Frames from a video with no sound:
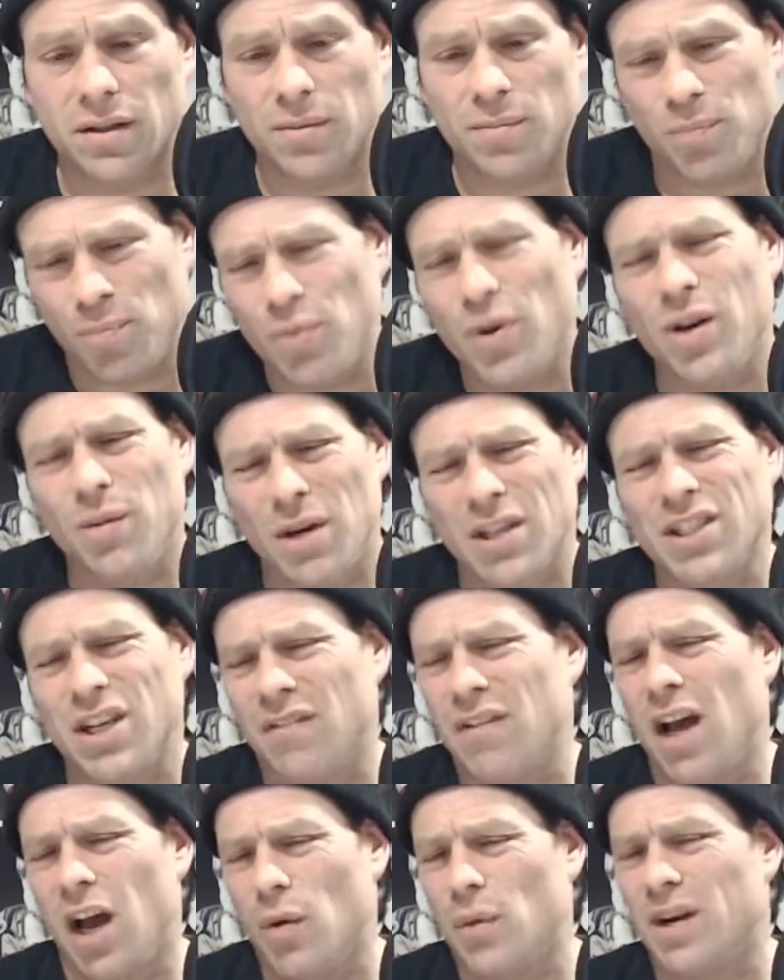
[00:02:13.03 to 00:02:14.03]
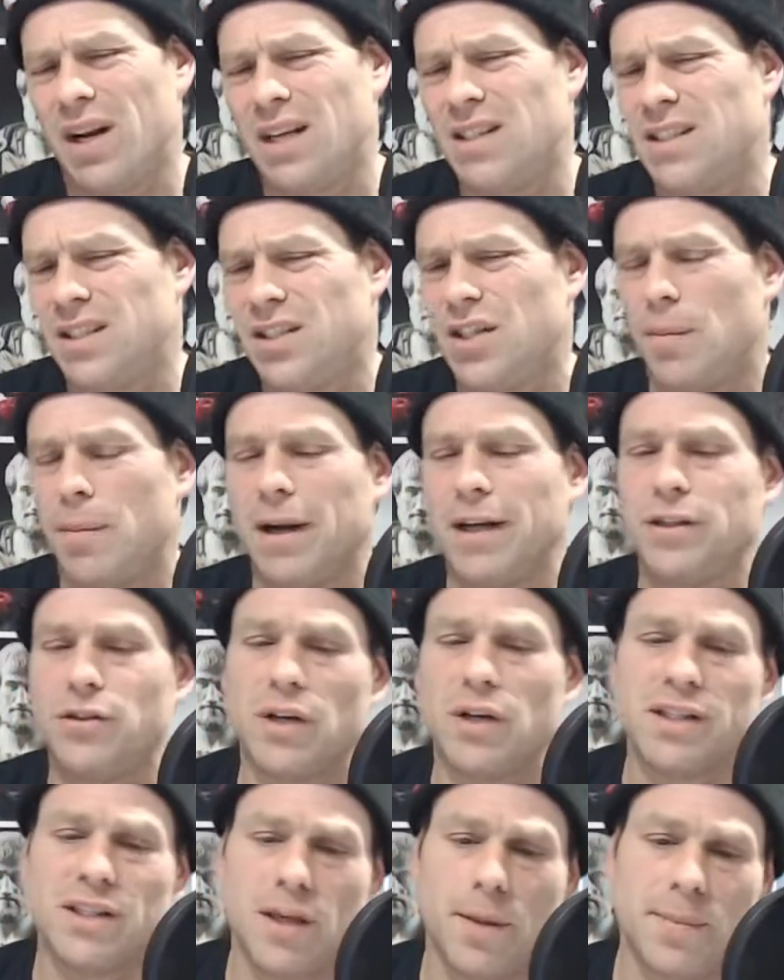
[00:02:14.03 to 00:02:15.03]
pretty much every Halloween, I see somebody
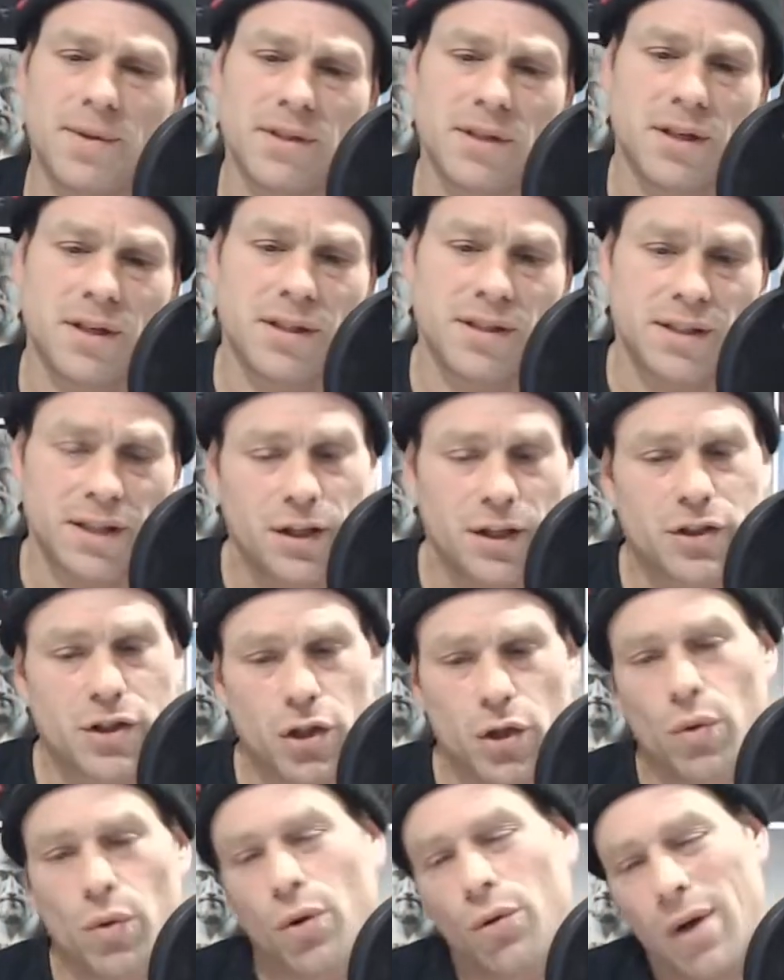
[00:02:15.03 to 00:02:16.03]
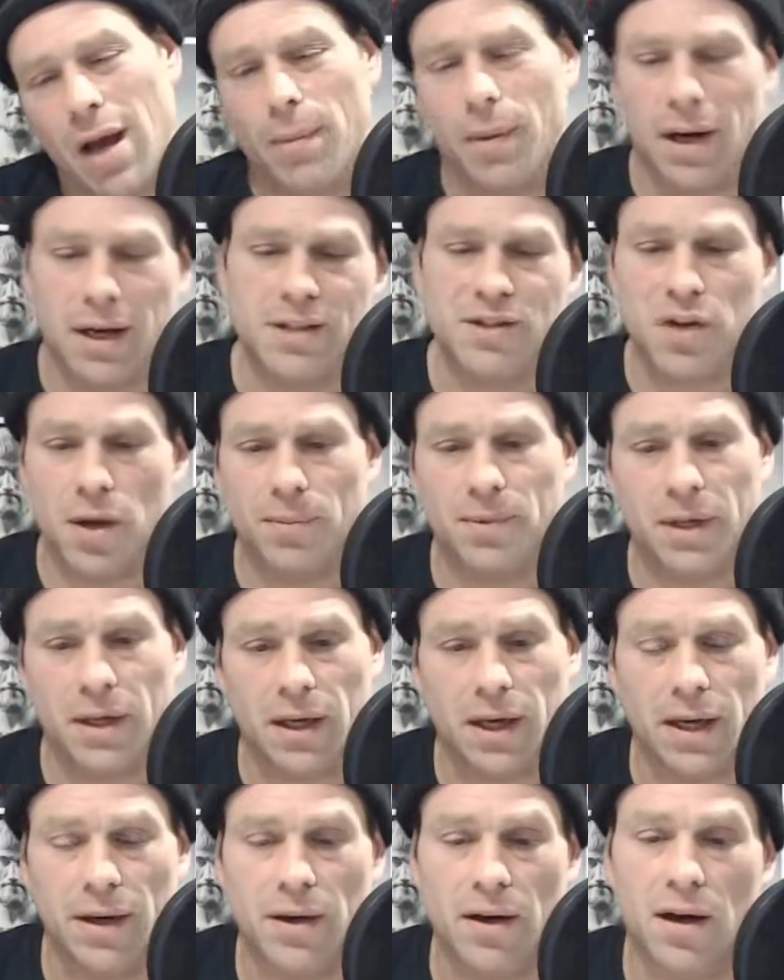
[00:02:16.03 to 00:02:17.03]
dressed up as an Hasidic Jew or rabbi or
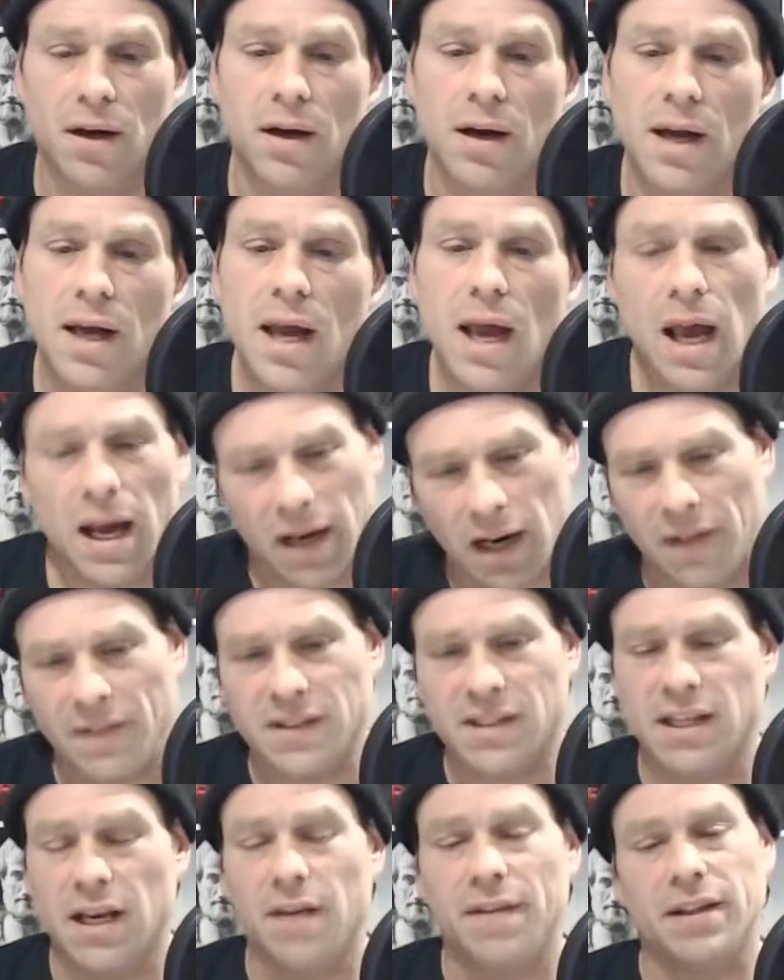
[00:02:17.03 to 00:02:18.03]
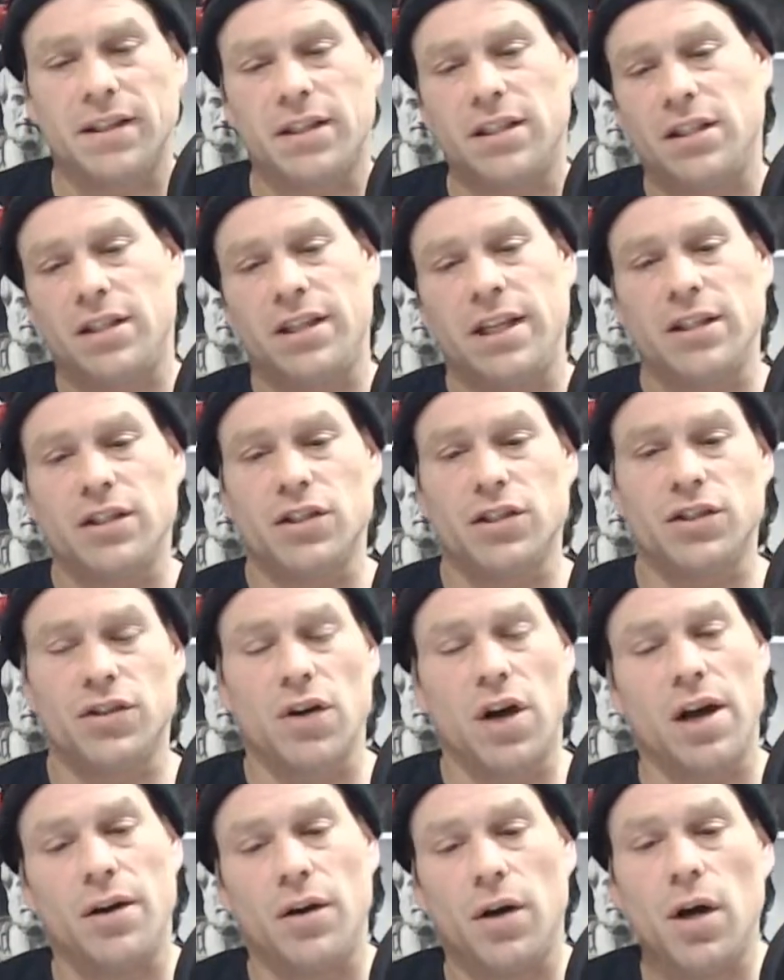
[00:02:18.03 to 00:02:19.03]
something, and I understand that they're just
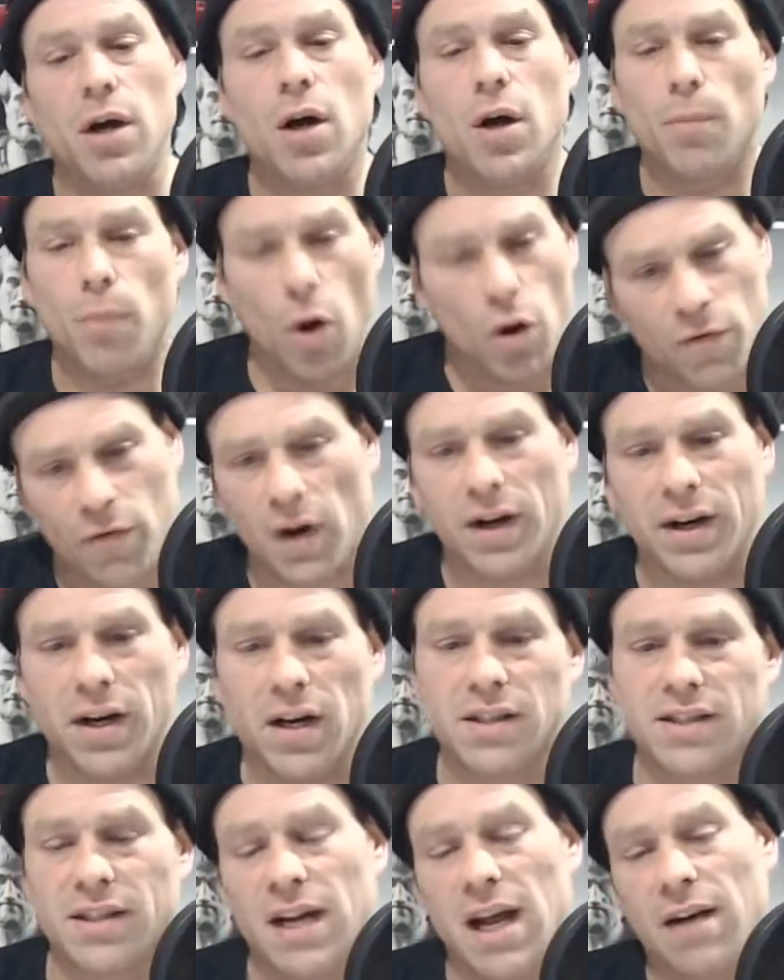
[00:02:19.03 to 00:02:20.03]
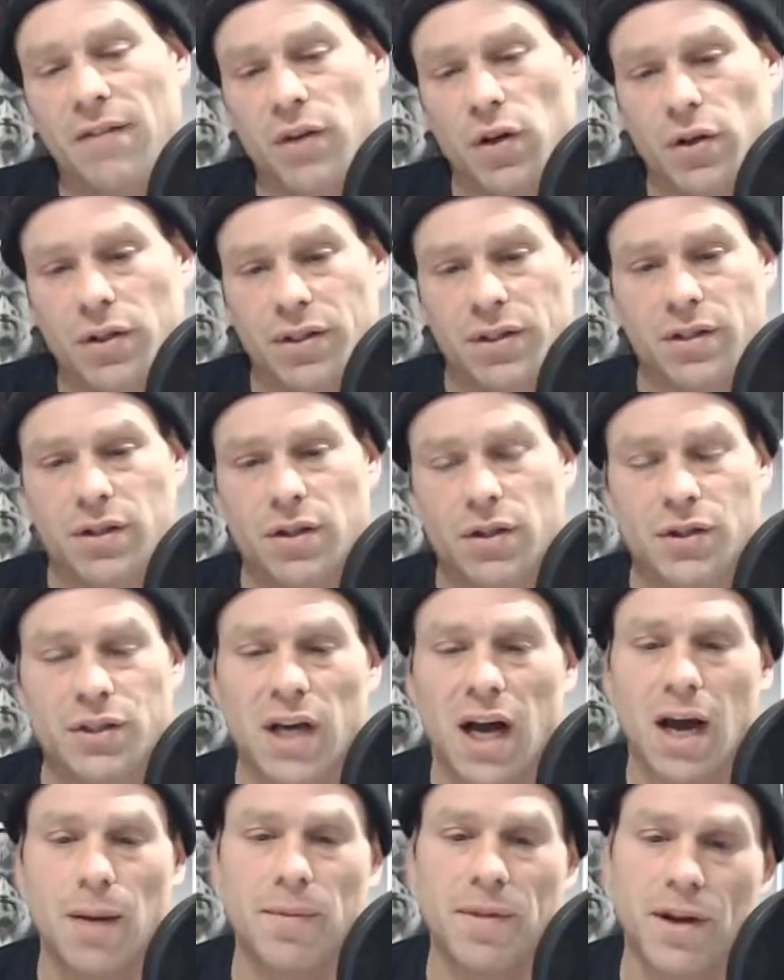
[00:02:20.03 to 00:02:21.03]
trying to poke fun at us and have a good
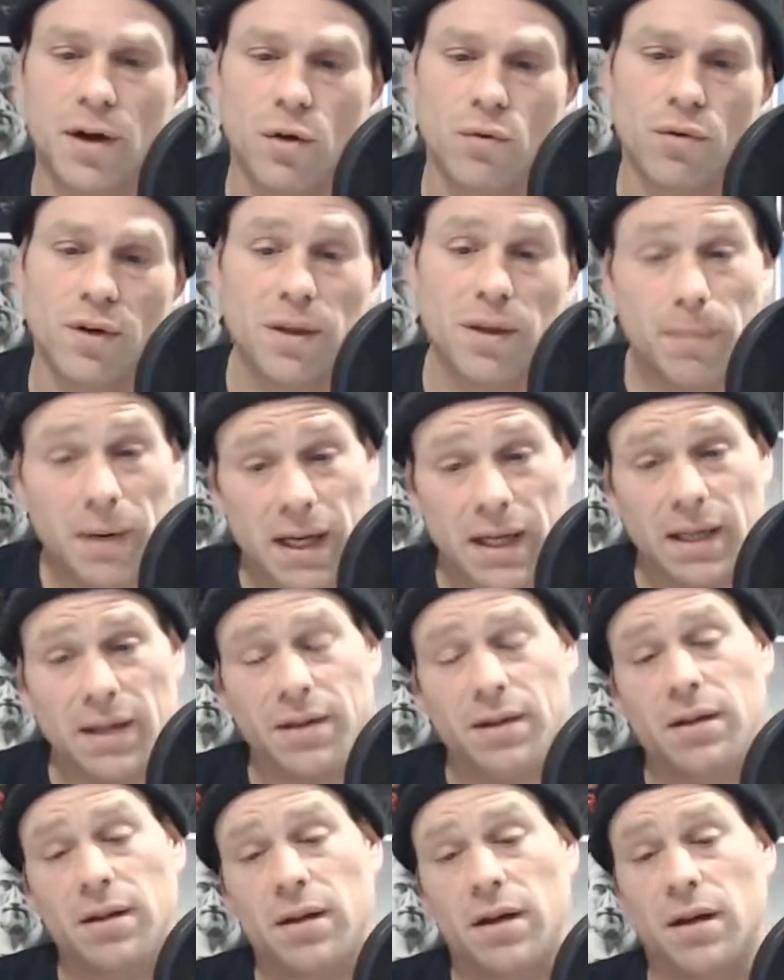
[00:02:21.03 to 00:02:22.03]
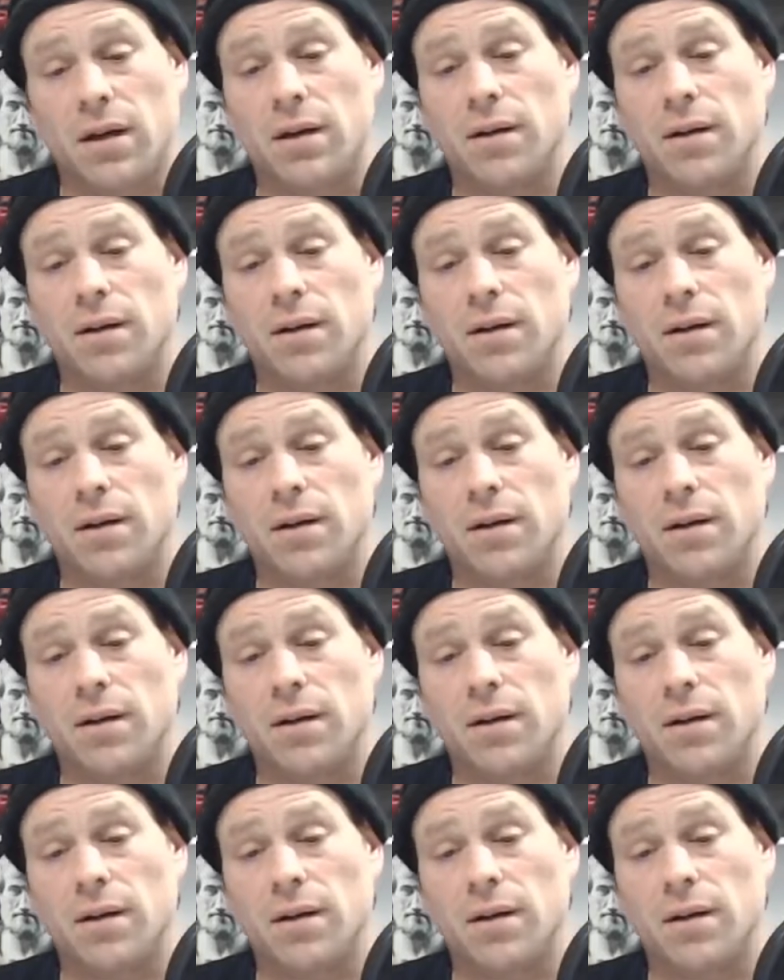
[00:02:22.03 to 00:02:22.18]
time, and they don't really mean it.